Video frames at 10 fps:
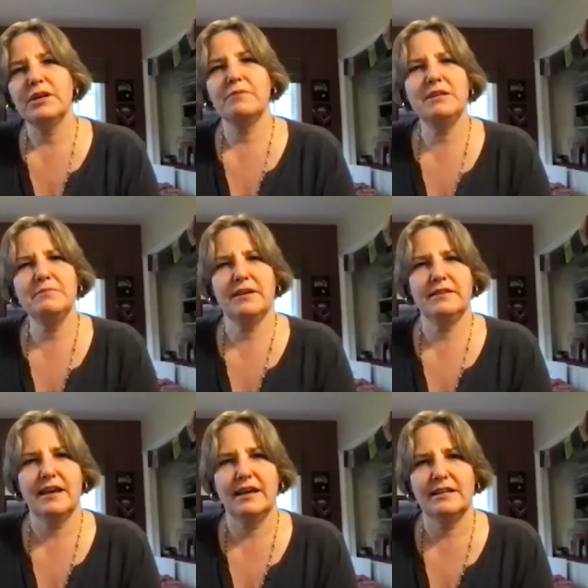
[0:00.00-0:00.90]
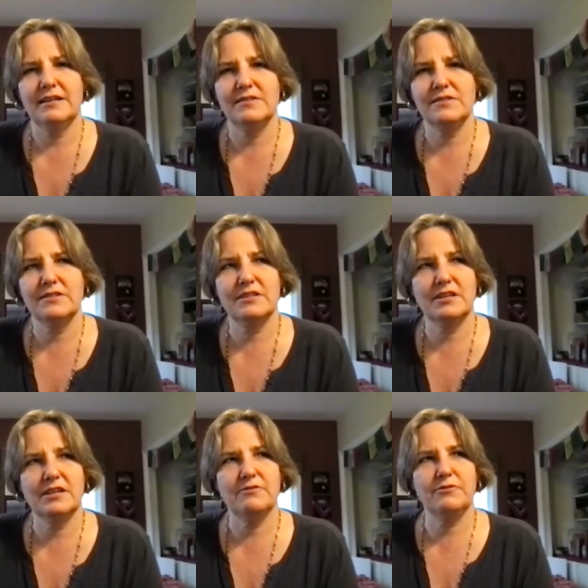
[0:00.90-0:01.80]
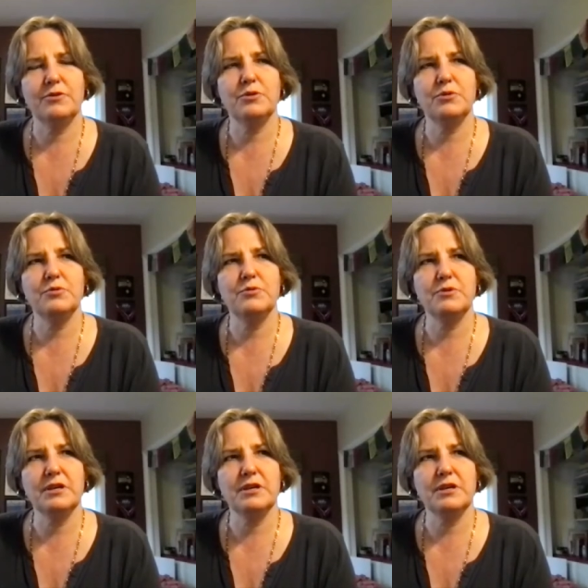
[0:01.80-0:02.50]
mean by that is if you